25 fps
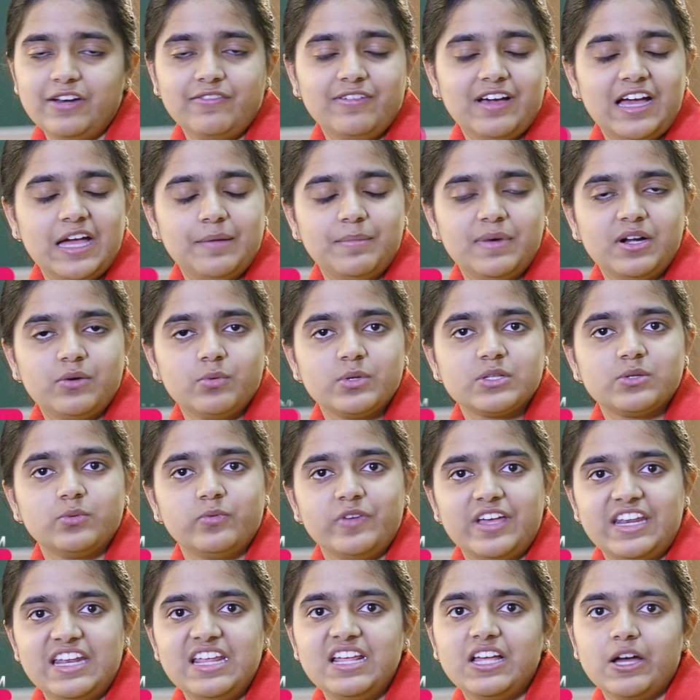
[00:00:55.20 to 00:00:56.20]
environment was
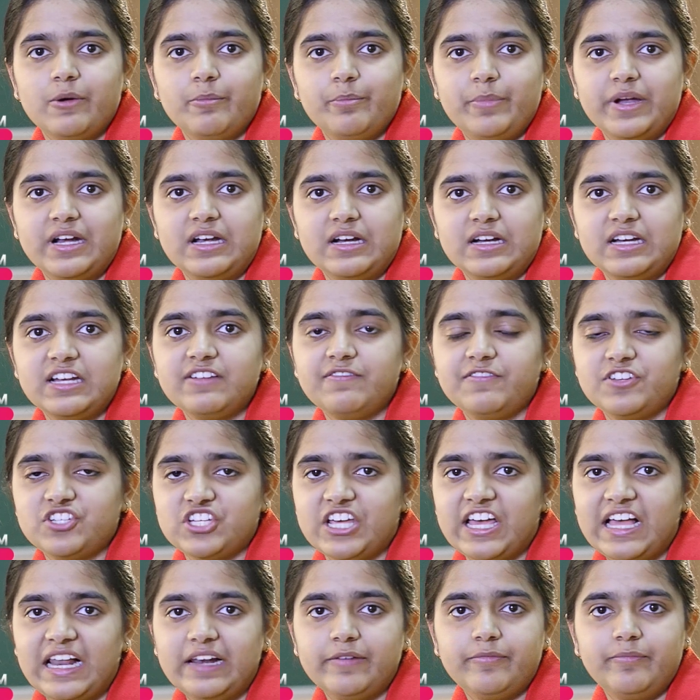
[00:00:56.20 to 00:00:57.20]
very competitive, which
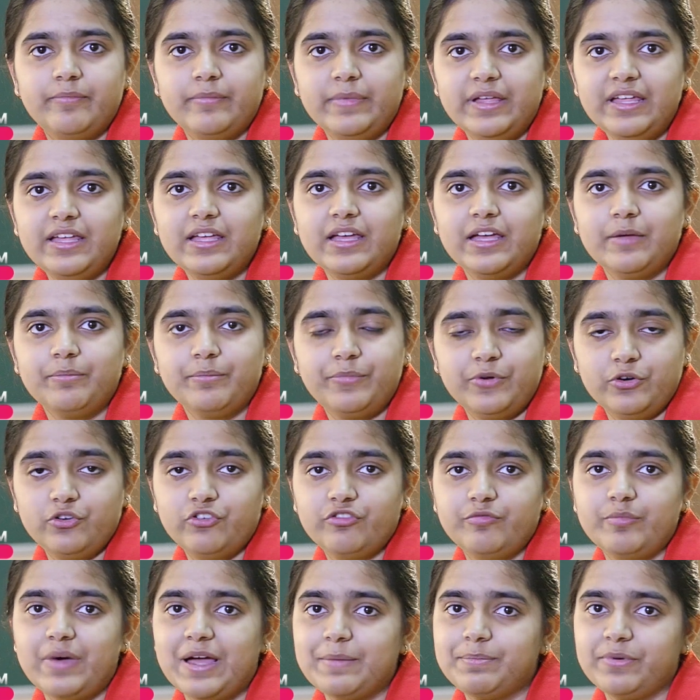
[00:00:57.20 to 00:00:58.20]
helped me
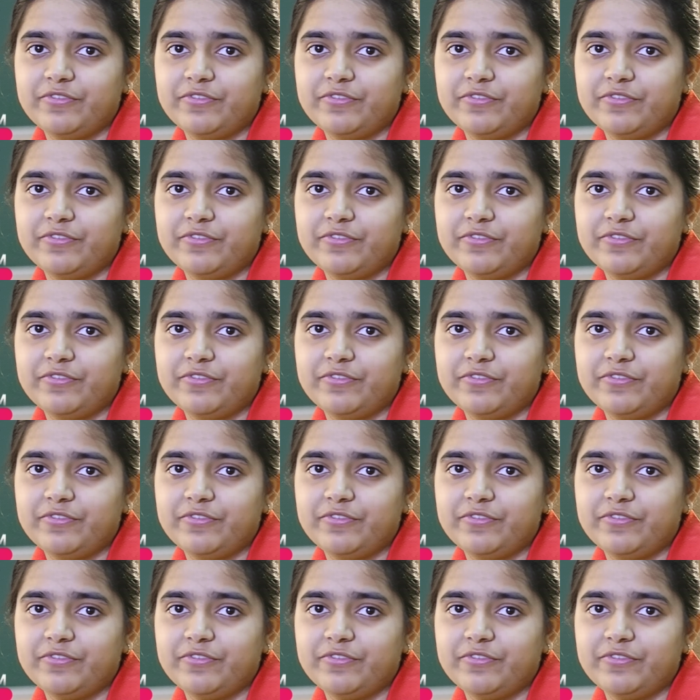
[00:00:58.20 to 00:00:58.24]
improve my